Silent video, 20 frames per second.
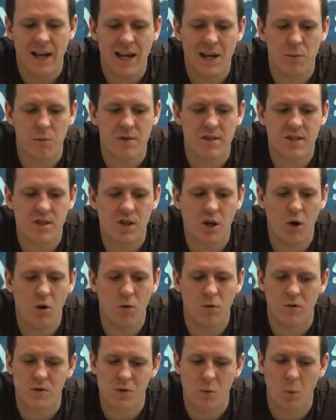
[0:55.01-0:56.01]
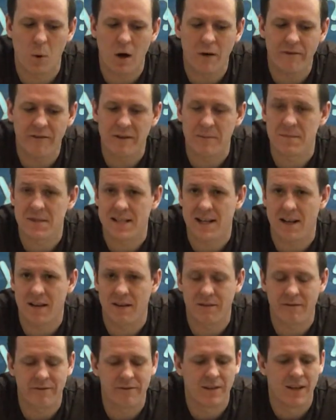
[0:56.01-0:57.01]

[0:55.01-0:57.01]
He was told to offer himself